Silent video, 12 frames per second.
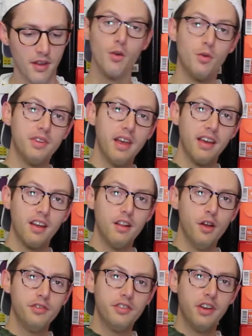We'll take a
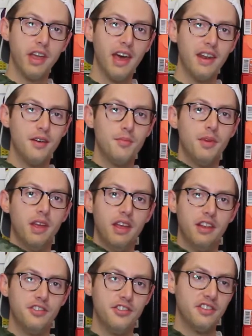close look at them
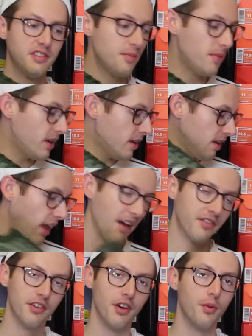in just a bit
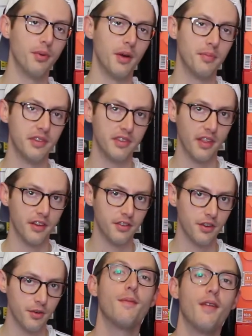after I open up these other
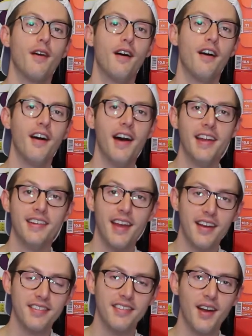two. Alright,
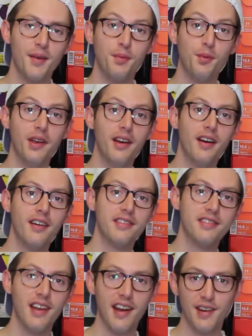next up we are
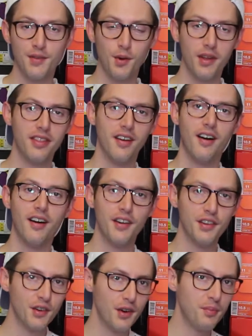staying with our
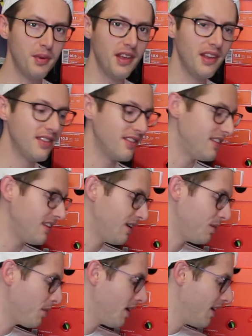European
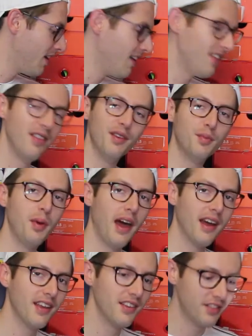theme. This
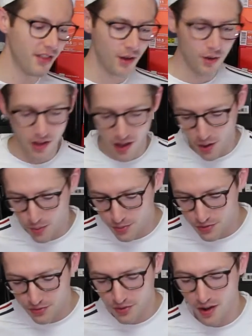package though
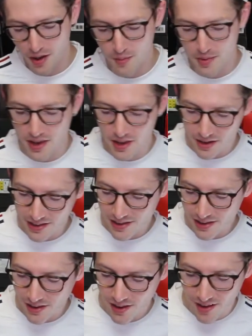comes from
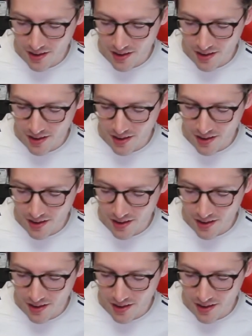Italy.